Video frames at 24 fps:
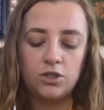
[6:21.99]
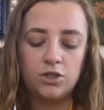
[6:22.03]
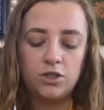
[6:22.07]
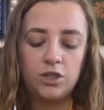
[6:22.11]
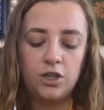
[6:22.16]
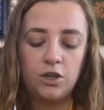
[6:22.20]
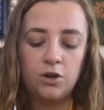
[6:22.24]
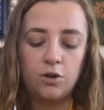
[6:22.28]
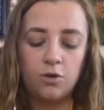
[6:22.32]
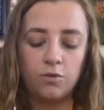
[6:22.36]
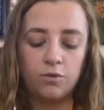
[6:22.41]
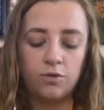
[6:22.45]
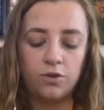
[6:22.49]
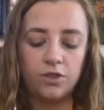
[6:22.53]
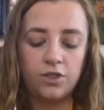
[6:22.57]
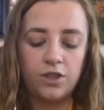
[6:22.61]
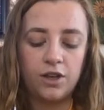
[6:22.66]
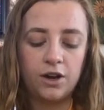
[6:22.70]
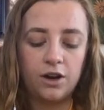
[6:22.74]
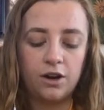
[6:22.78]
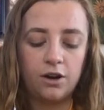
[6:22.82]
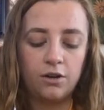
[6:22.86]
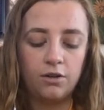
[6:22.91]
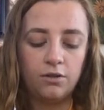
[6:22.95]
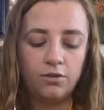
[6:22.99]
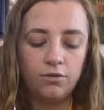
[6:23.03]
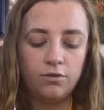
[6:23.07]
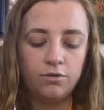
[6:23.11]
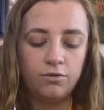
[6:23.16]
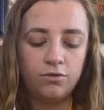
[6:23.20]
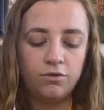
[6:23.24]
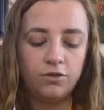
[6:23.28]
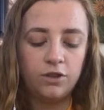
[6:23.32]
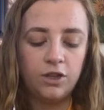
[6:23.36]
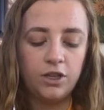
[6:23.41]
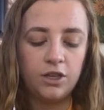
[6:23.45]
See over there?
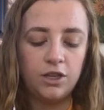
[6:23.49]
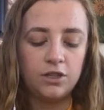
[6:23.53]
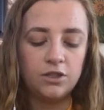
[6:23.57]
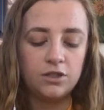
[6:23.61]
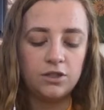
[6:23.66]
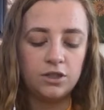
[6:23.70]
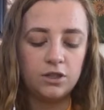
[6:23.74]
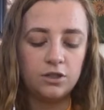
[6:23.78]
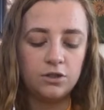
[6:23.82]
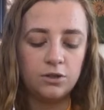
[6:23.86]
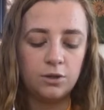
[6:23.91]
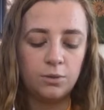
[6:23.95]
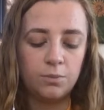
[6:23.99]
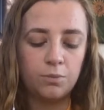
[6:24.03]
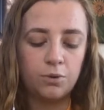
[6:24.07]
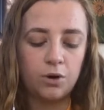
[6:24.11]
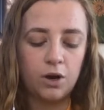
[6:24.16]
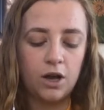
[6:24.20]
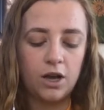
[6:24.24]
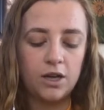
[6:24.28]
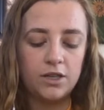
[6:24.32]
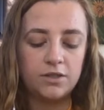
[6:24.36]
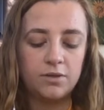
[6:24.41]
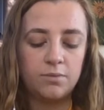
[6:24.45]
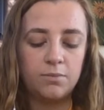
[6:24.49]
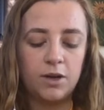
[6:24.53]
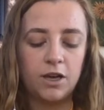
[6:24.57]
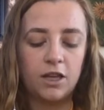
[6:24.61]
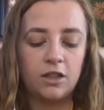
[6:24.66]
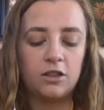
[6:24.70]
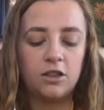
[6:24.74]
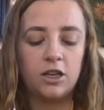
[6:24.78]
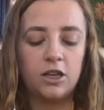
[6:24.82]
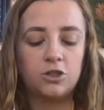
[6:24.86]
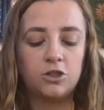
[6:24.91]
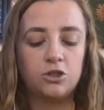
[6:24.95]
Fleece is the prize of my
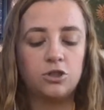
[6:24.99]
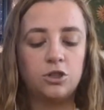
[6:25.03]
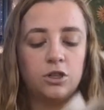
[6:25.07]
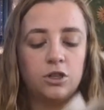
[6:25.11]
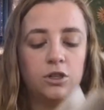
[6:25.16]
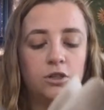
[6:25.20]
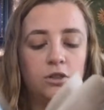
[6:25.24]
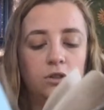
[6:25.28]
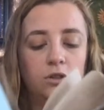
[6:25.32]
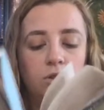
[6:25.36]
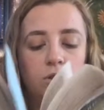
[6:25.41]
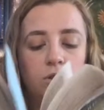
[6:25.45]
collection.